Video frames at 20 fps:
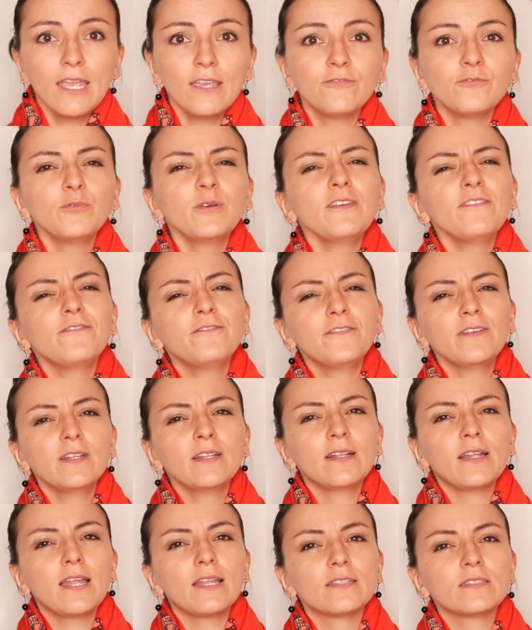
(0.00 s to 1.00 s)
If we
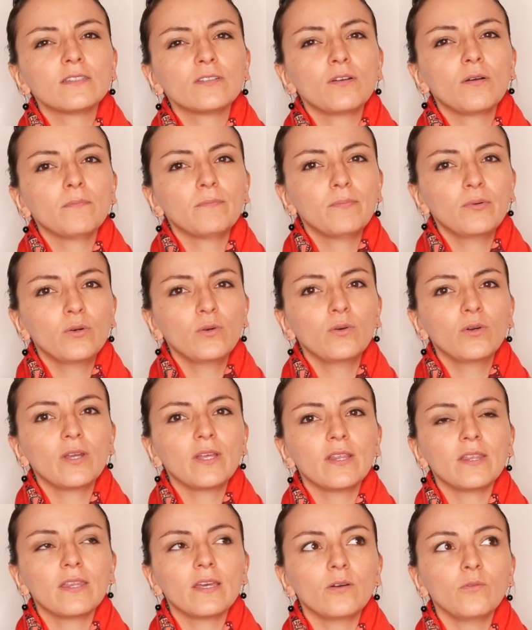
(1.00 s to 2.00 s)
feel at some
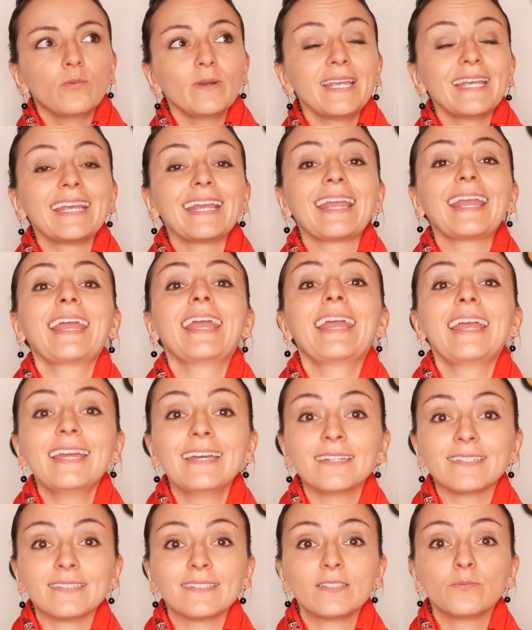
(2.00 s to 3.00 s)
point that we
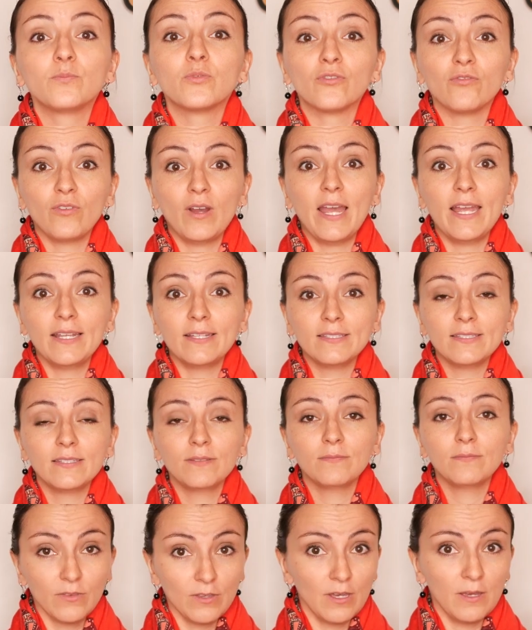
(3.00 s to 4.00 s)
can't provide
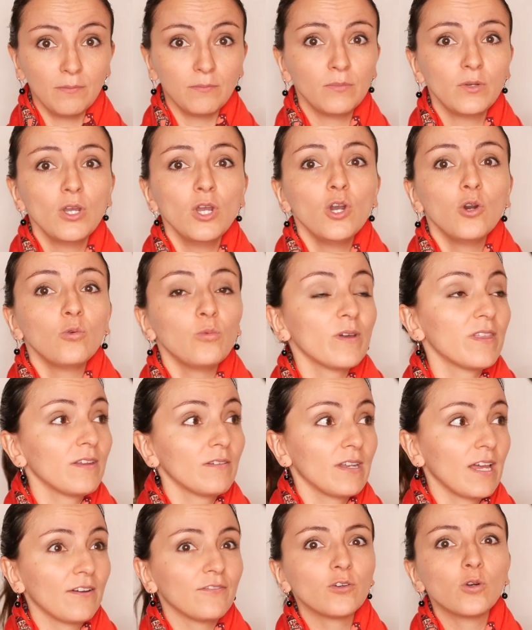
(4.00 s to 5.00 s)
them with
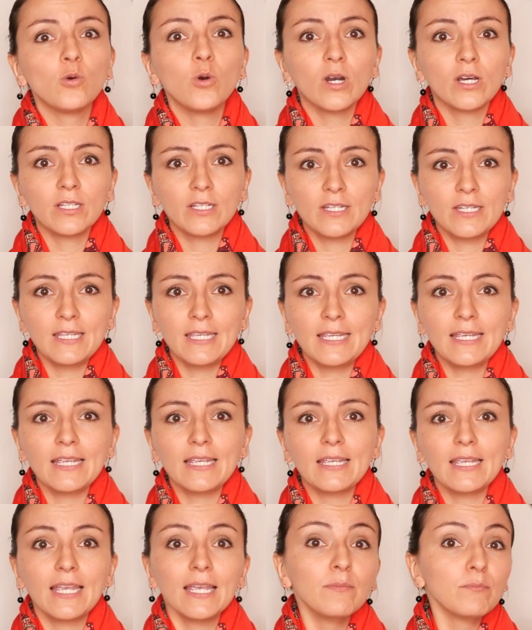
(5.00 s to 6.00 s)
enough
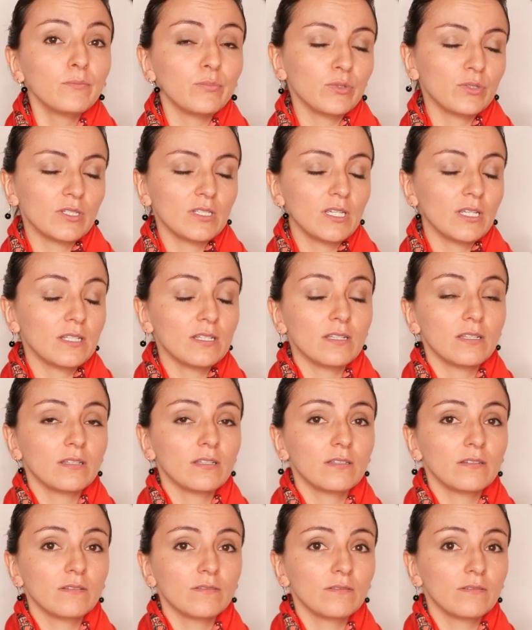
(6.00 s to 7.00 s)
quality input
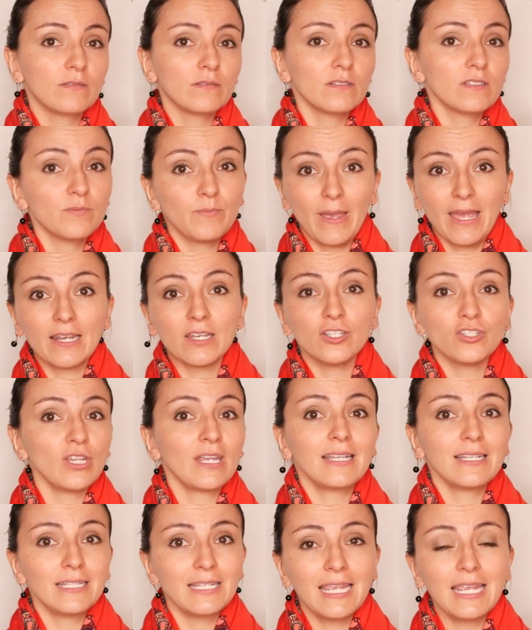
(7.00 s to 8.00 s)
in Spanish
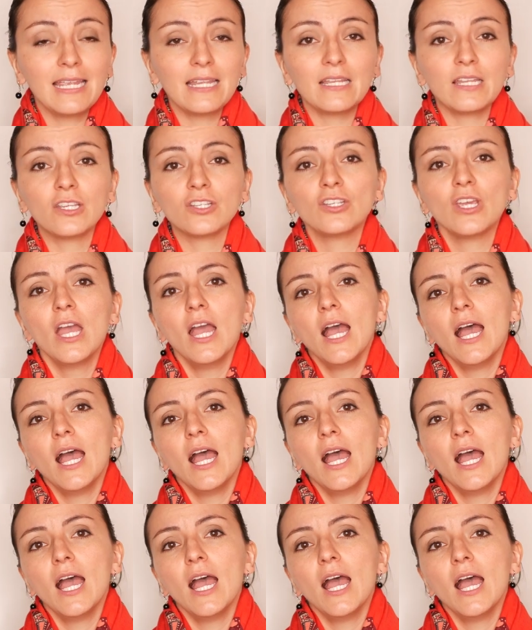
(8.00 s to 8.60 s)
and Danish,